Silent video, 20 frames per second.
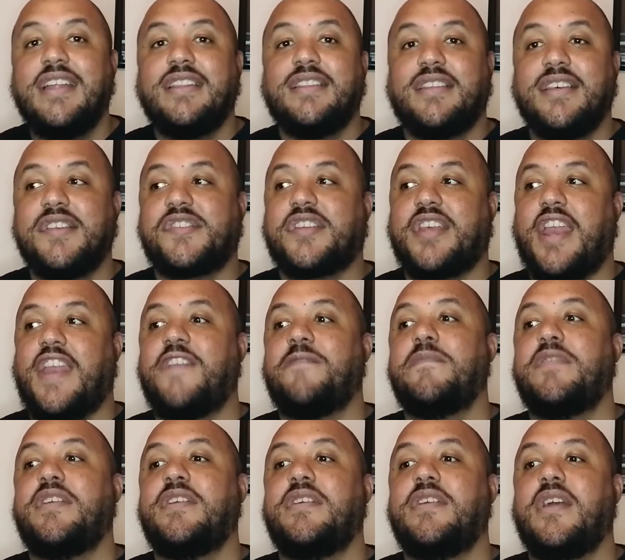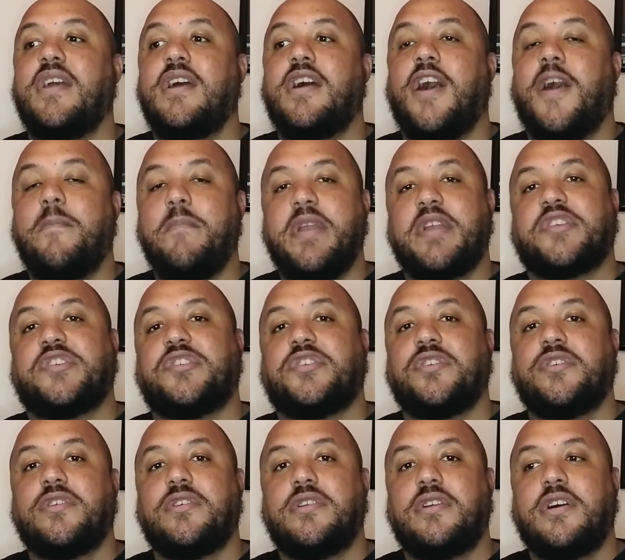This gave me a
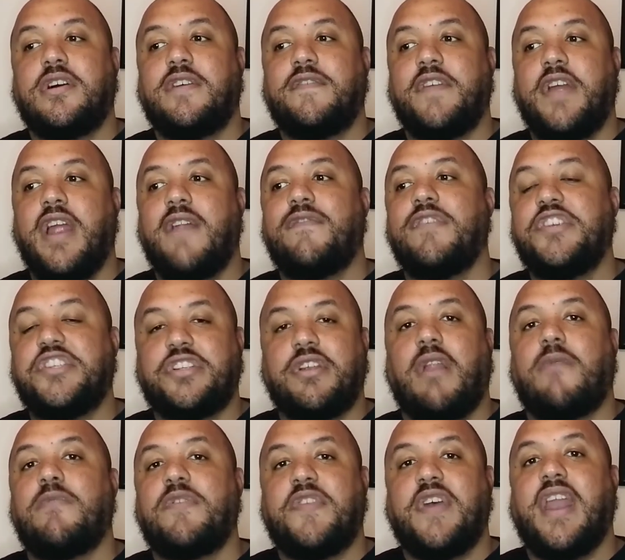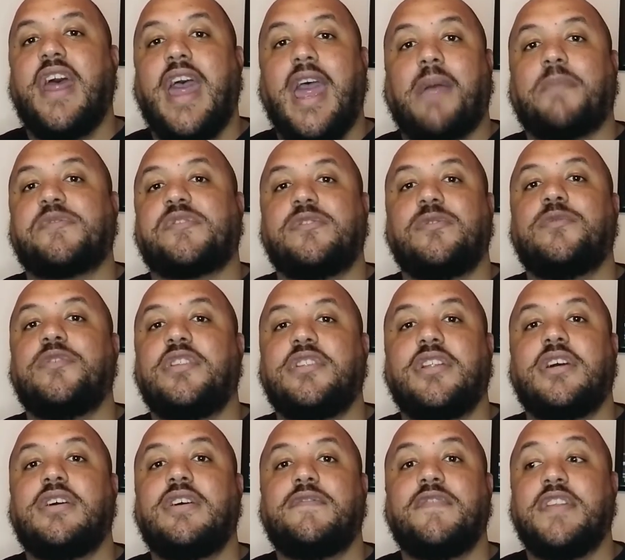mixture of every genre that I absolutely
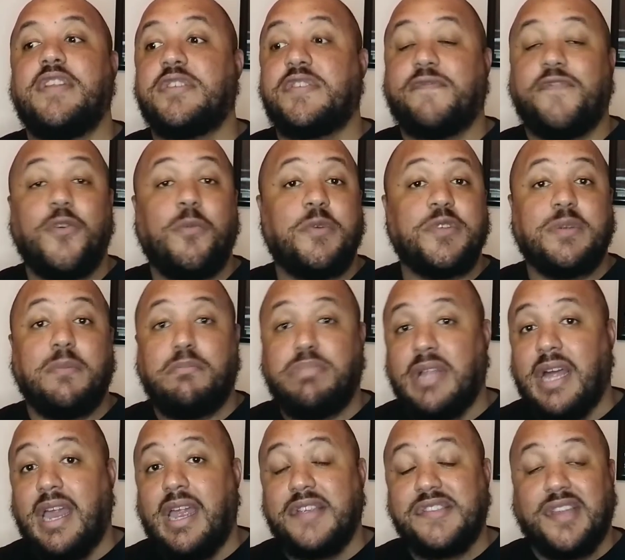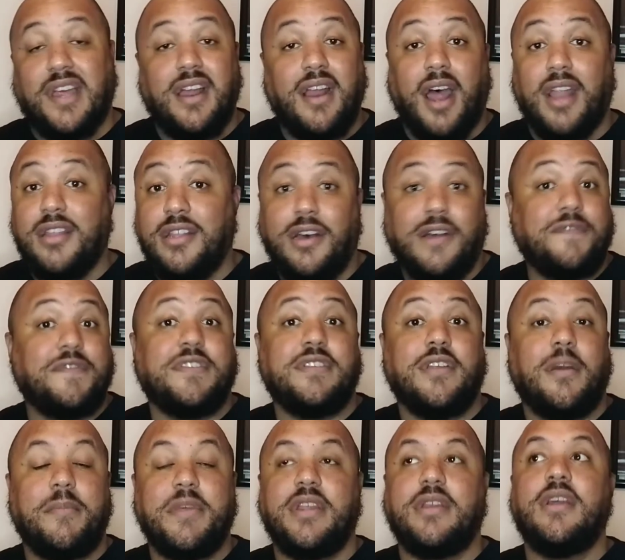love, and this film was a blast.
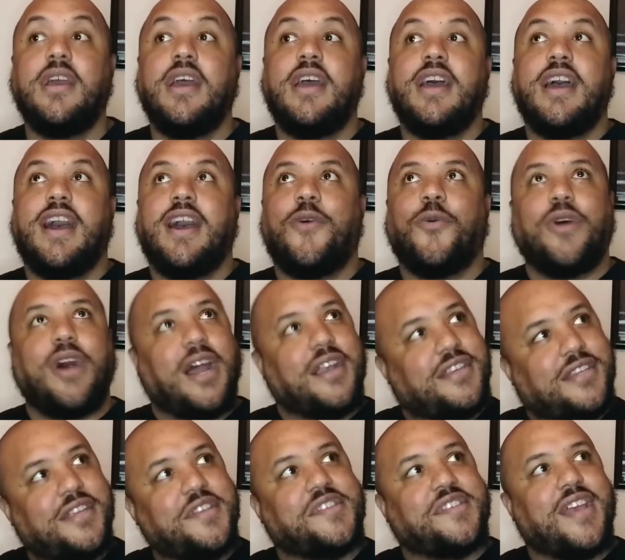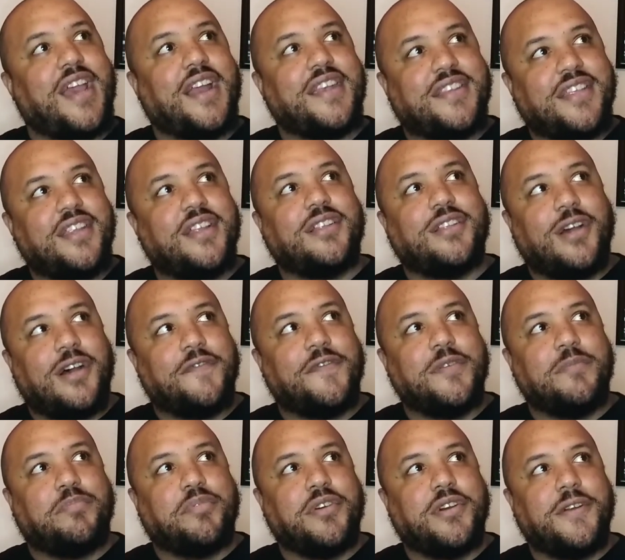I did say I didn't love
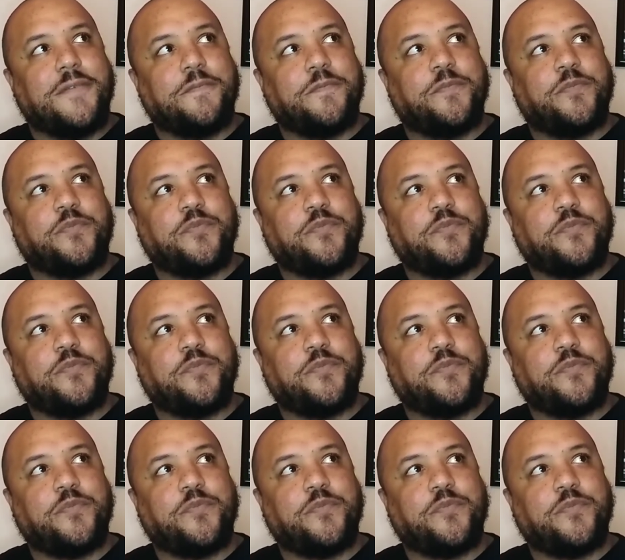it, but